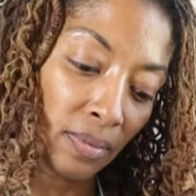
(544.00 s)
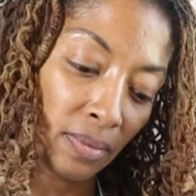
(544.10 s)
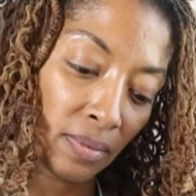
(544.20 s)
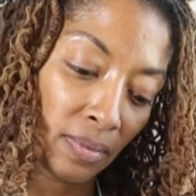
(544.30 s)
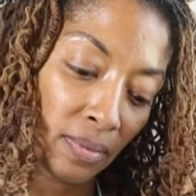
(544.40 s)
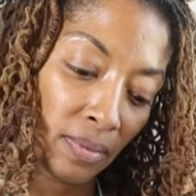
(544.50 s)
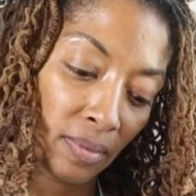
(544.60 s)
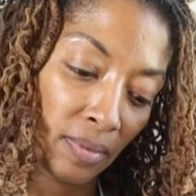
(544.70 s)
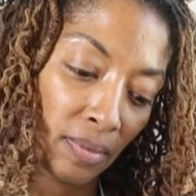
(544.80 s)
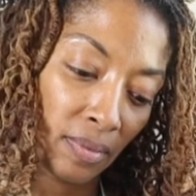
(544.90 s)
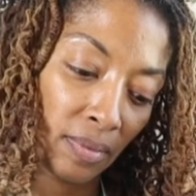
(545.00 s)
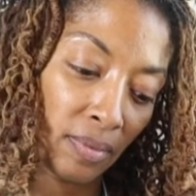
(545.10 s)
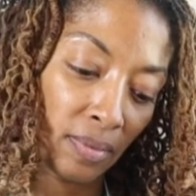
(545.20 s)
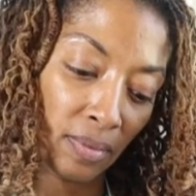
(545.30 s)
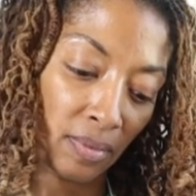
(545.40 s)

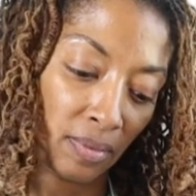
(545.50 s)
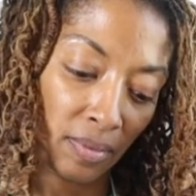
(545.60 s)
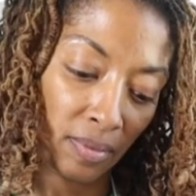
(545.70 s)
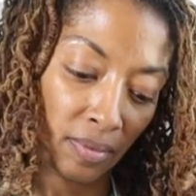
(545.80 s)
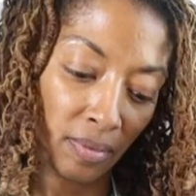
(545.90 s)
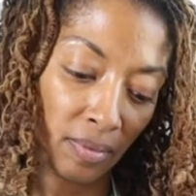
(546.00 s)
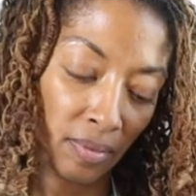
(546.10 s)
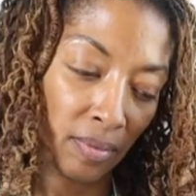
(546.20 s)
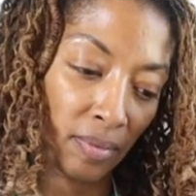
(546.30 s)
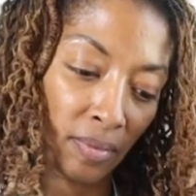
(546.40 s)
(silence)